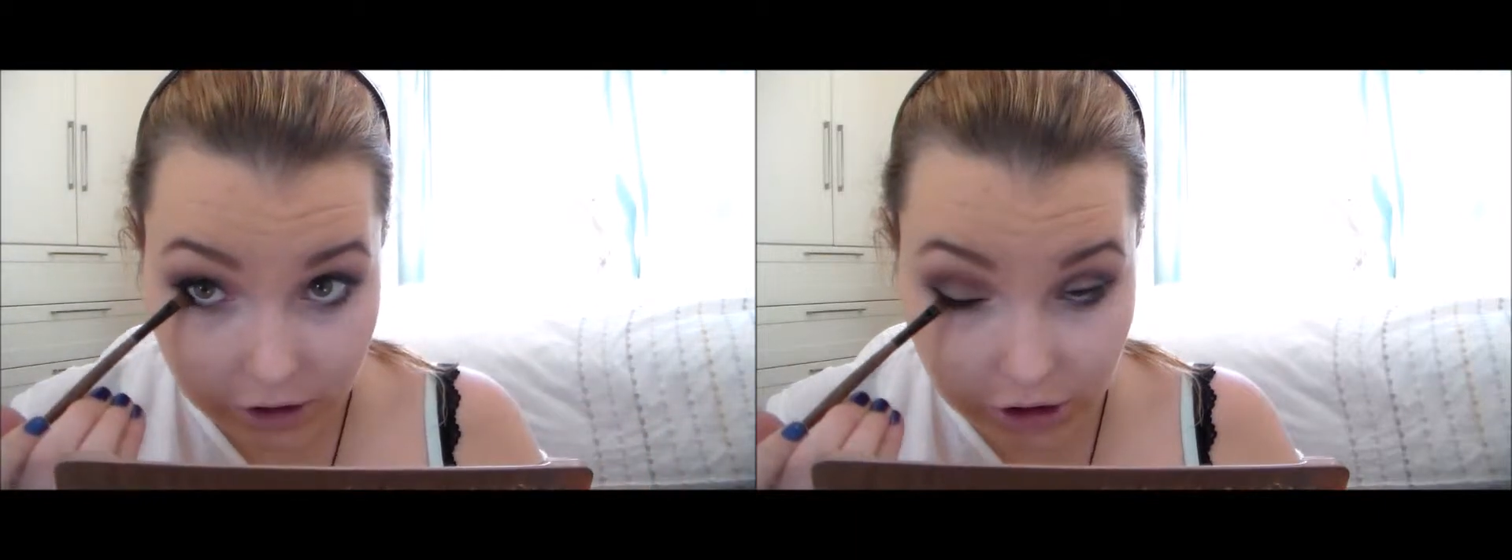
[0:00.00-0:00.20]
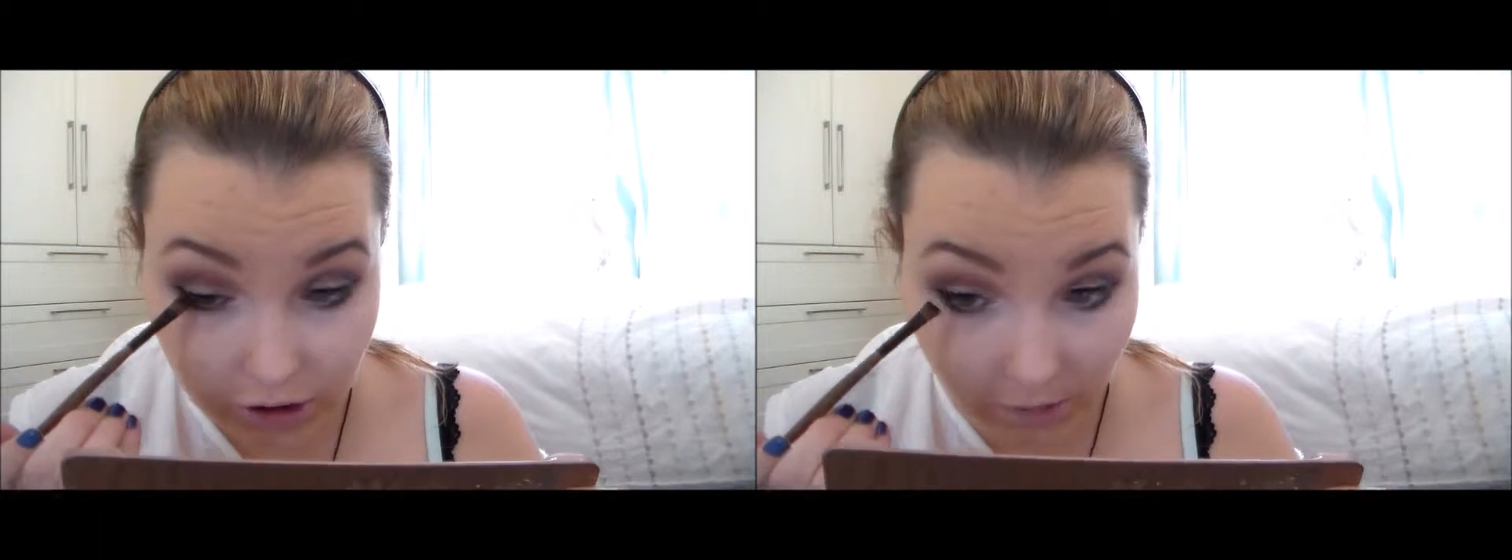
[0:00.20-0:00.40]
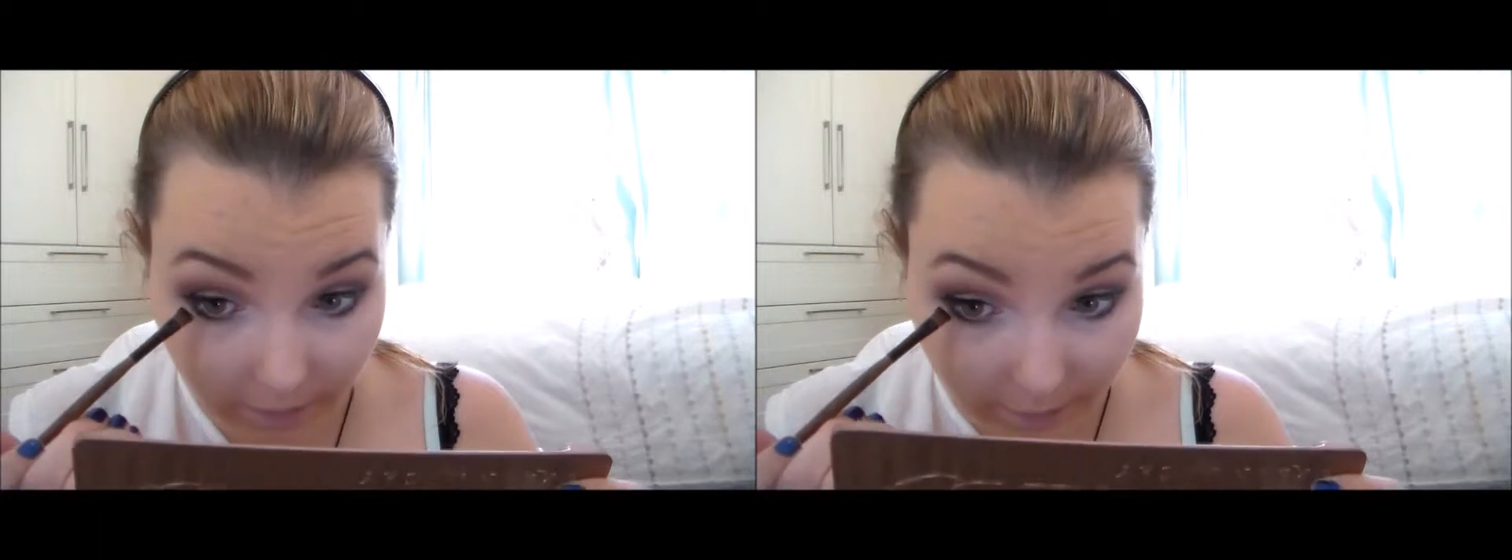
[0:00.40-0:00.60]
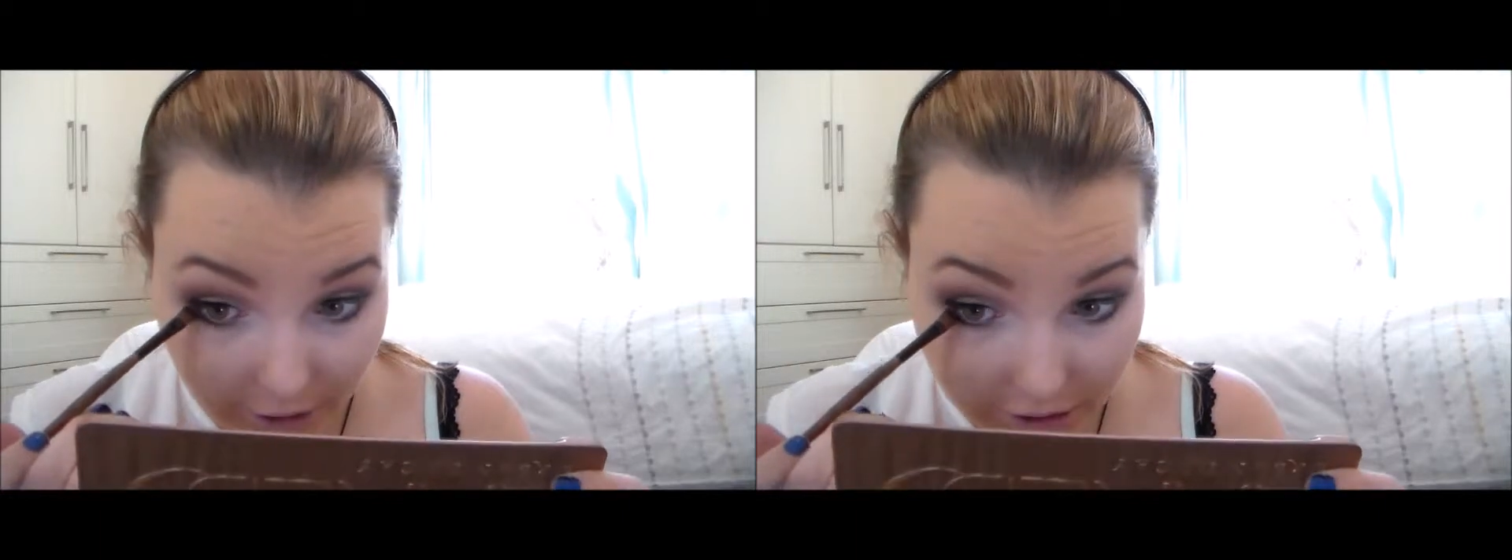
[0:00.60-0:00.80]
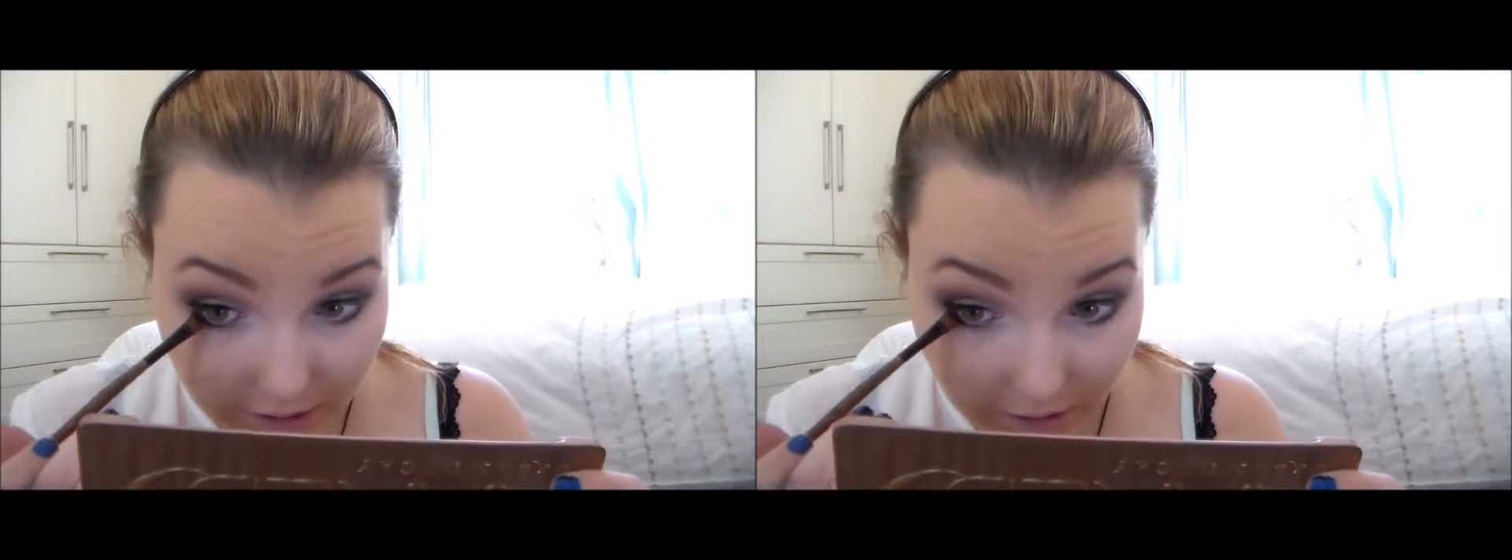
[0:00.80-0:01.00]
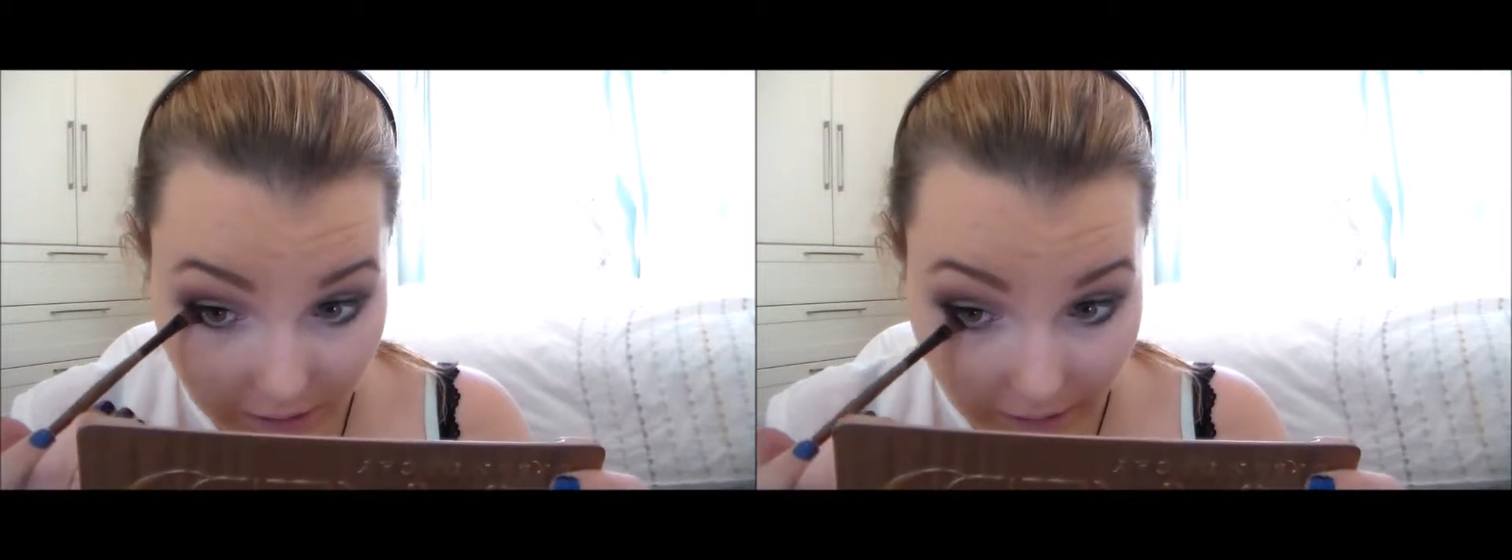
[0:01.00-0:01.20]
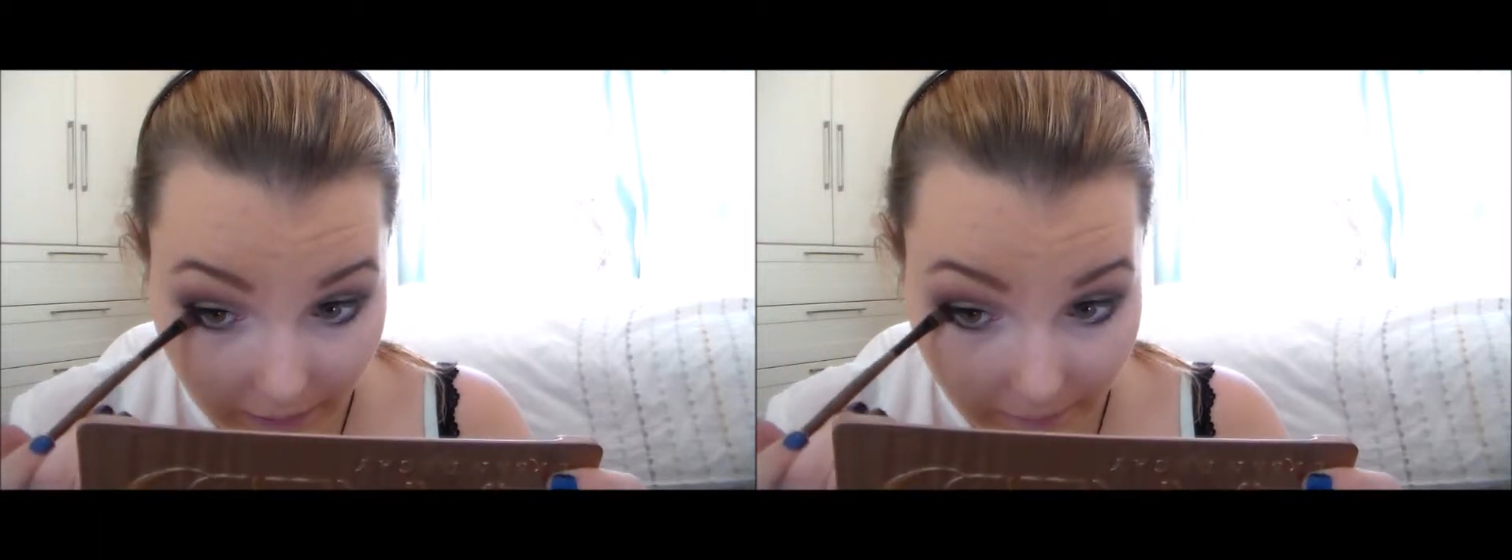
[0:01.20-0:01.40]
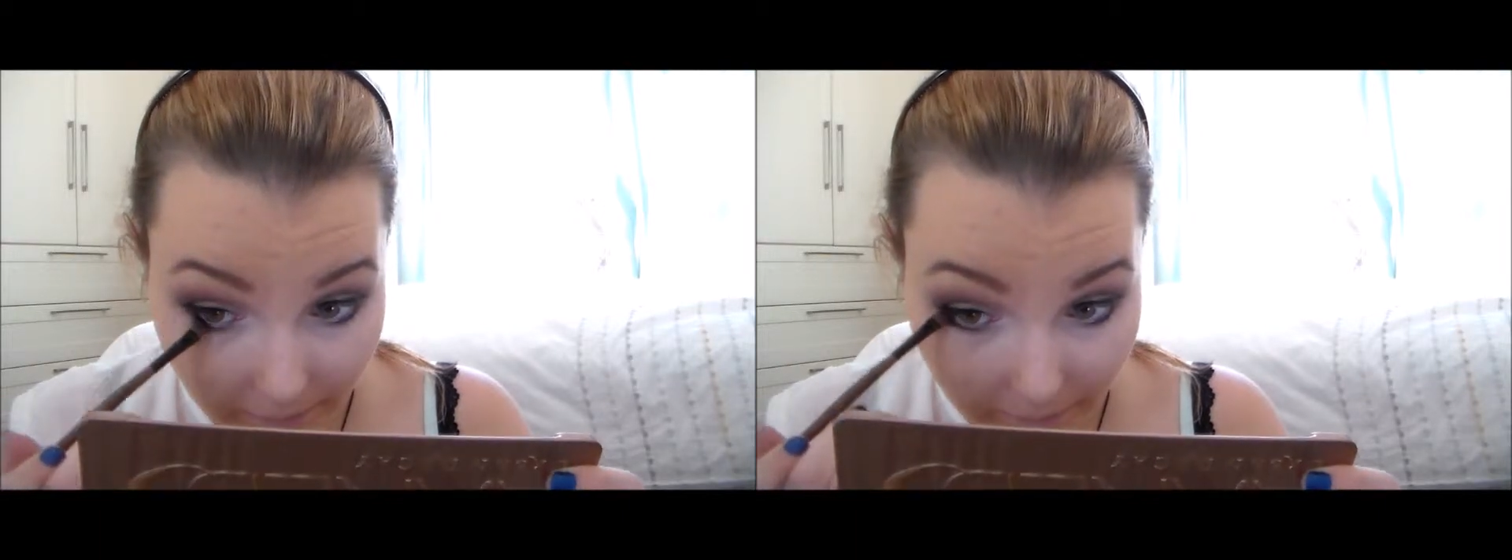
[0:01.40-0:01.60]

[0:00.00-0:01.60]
jiggle my brush in there, like